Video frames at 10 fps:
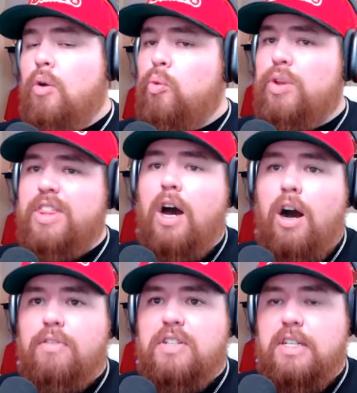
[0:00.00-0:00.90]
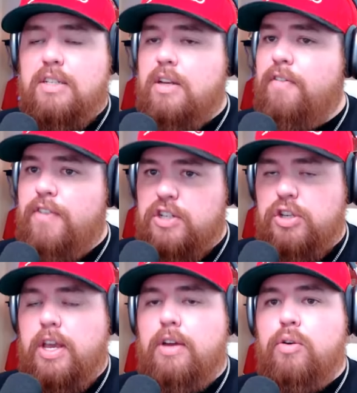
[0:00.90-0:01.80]
With the offseason
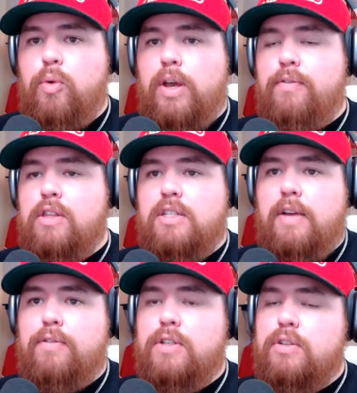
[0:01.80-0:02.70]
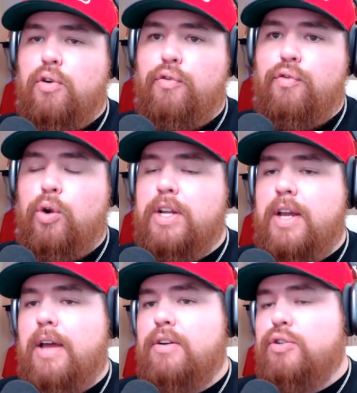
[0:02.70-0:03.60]
officially underway for the San Francisco
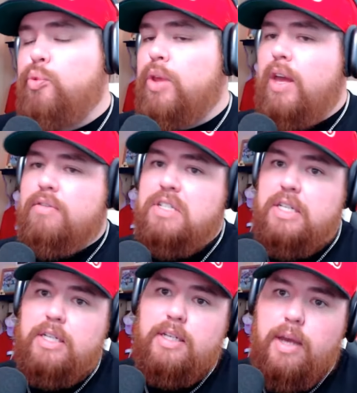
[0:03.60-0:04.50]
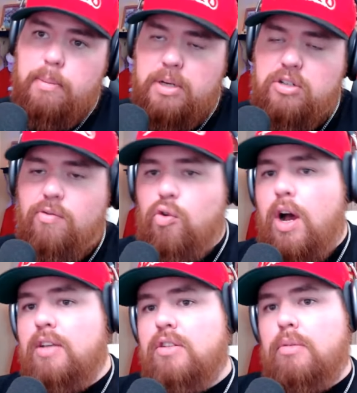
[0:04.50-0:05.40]
49ers, we have seen a bunch of
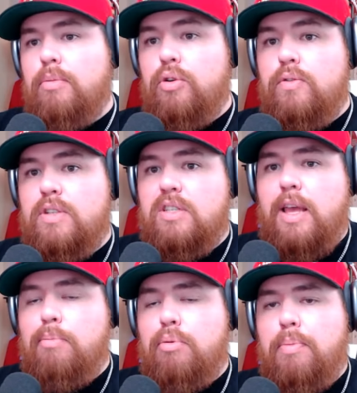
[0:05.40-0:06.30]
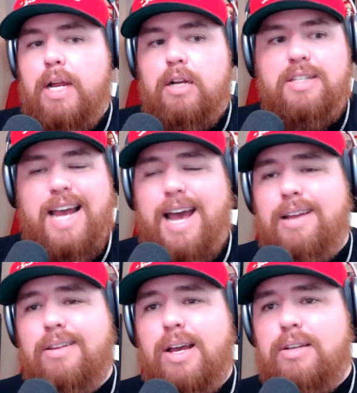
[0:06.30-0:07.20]
roster moves as they prepare to
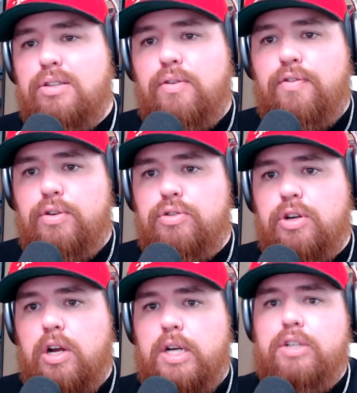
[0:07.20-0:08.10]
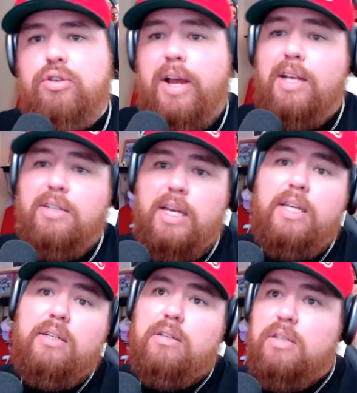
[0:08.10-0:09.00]
add guys to future contracts
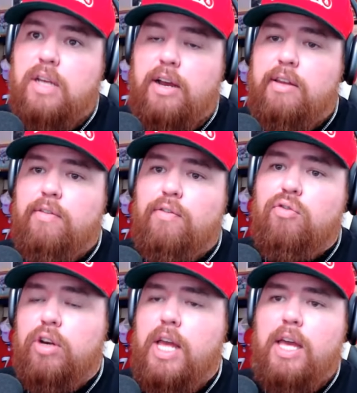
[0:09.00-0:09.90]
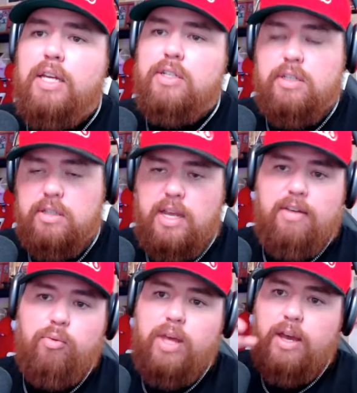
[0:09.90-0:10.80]
and sign free agents.
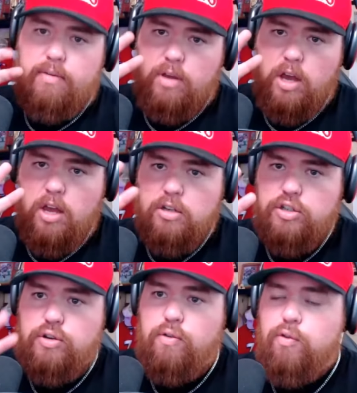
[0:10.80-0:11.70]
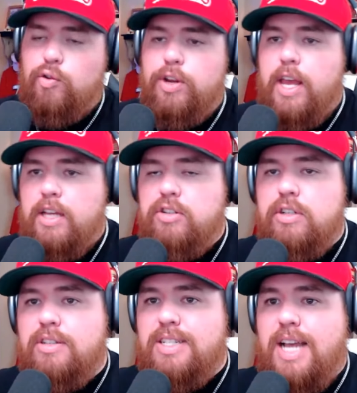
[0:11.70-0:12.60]
And we have two free
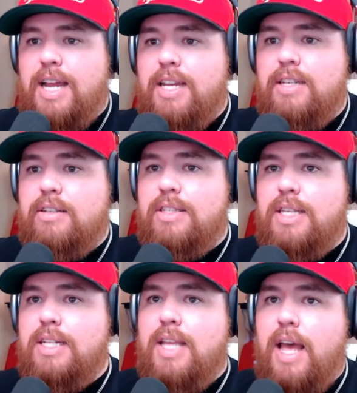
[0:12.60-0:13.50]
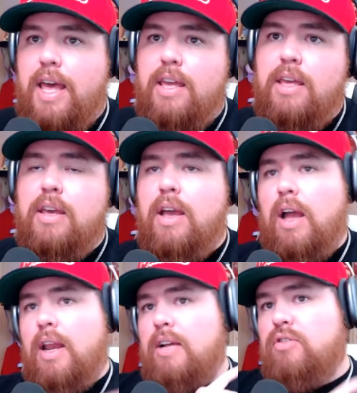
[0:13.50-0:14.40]
agent signings today.
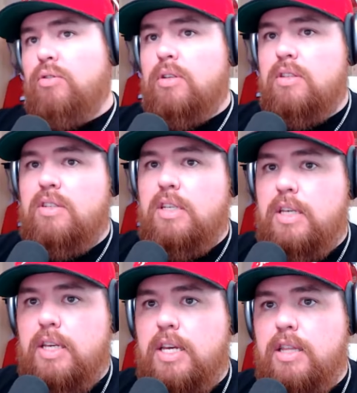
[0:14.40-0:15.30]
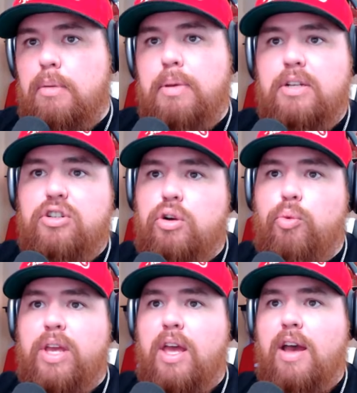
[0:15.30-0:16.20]
And as you can see in the picture,
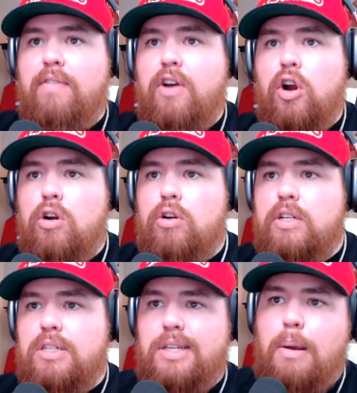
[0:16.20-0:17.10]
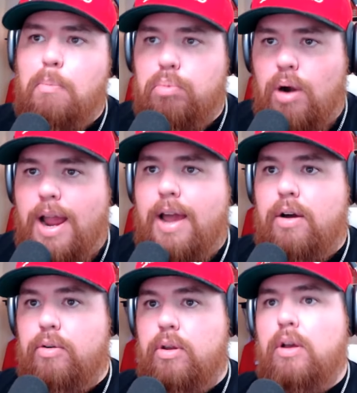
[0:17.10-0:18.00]
we have Ernest
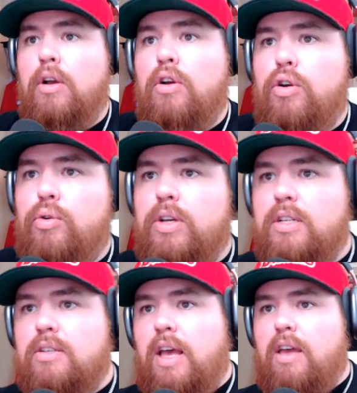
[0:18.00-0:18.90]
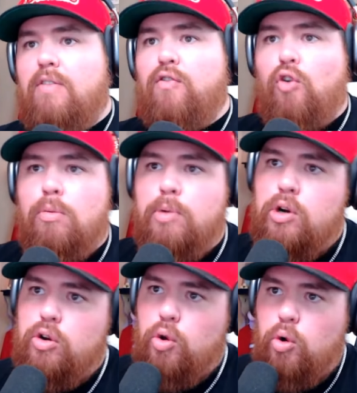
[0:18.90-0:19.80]
Brown, who is a
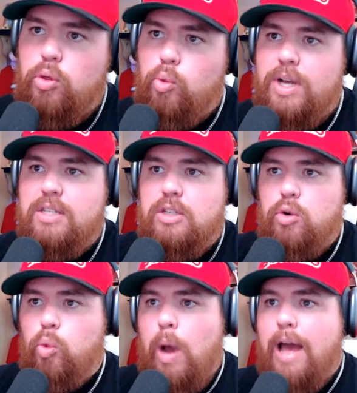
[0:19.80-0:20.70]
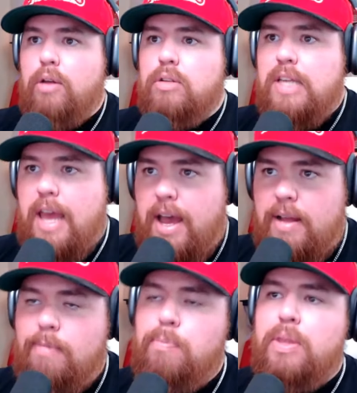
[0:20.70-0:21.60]
former Northwestern
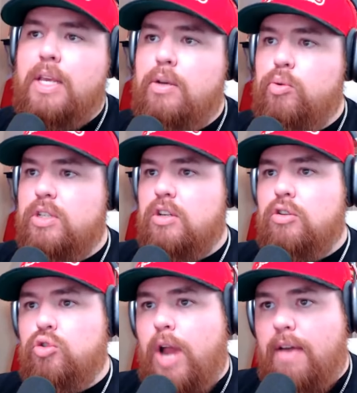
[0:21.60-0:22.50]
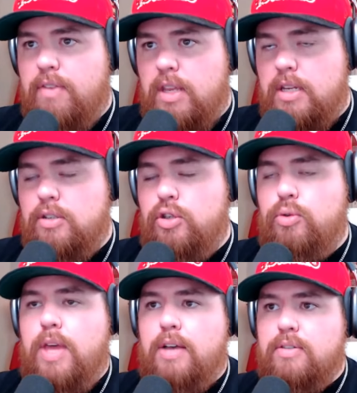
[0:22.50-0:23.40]
Wildcat. He was drafted in
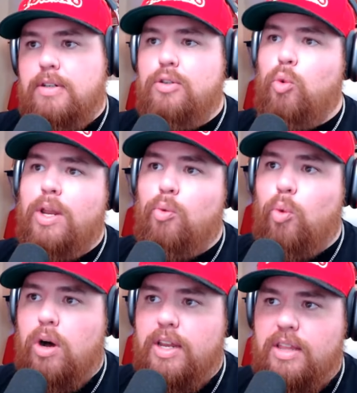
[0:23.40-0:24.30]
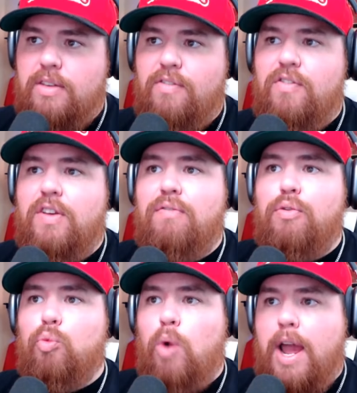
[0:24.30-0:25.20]
2021 in the fifth
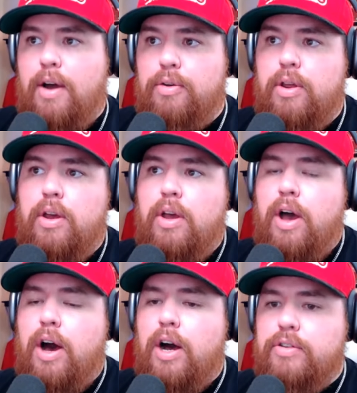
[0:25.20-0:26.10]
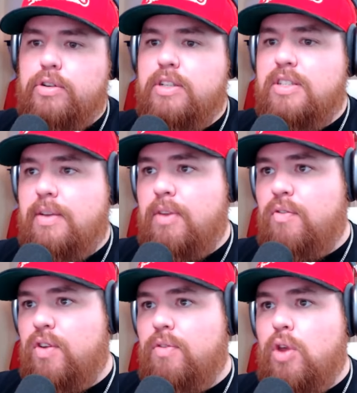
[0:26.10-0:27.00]
round,
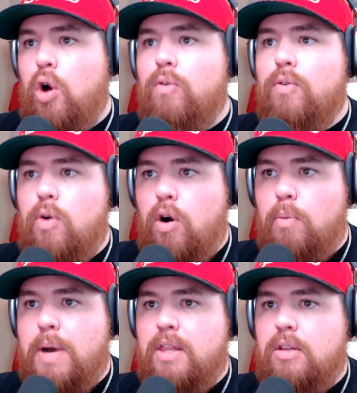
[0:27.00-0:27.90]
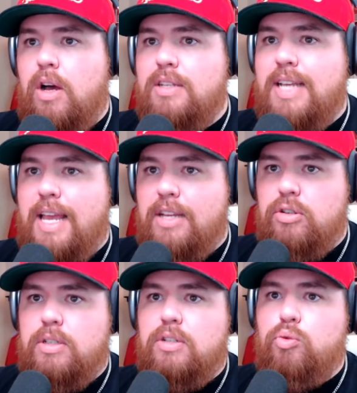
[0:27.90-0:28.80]
175th overall by the Los
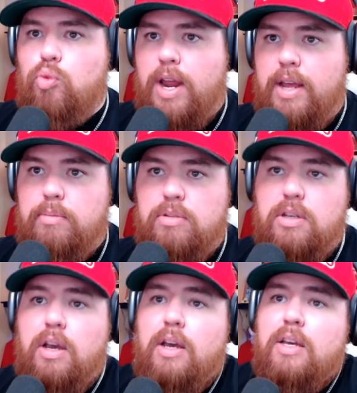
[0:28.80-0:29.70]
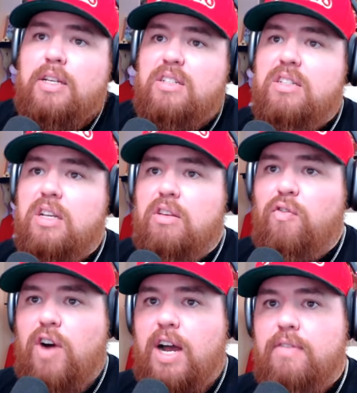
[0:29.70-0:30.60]
Angeles Rams. He's
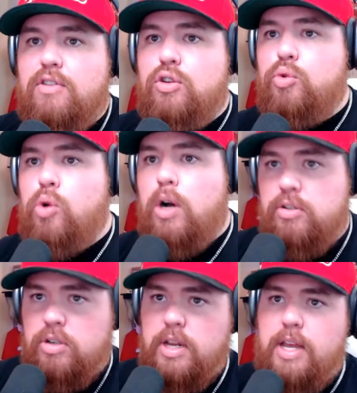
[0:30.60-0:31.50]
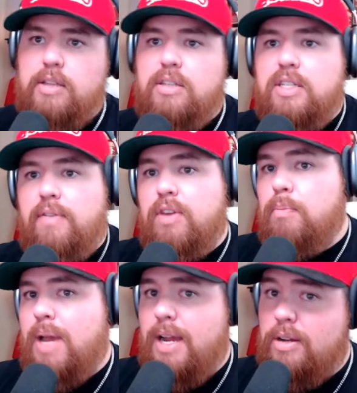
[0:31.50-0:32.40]
6'5, 270
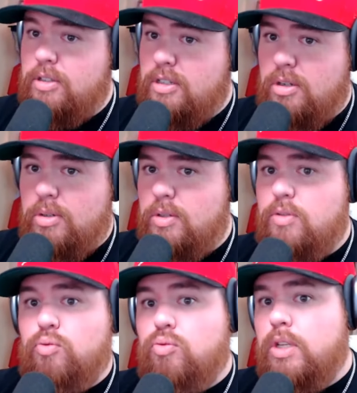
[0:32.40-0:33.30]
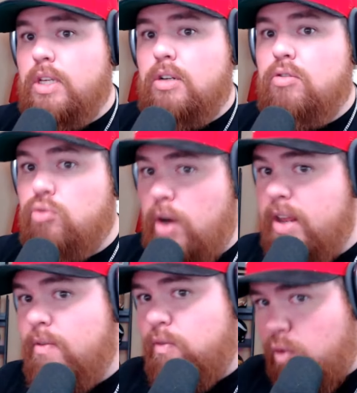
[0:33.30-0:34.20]
pounds, so he is really
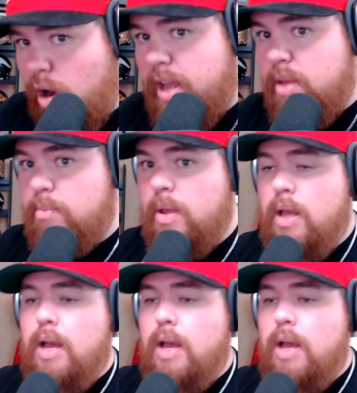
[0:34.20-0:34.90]
great frame.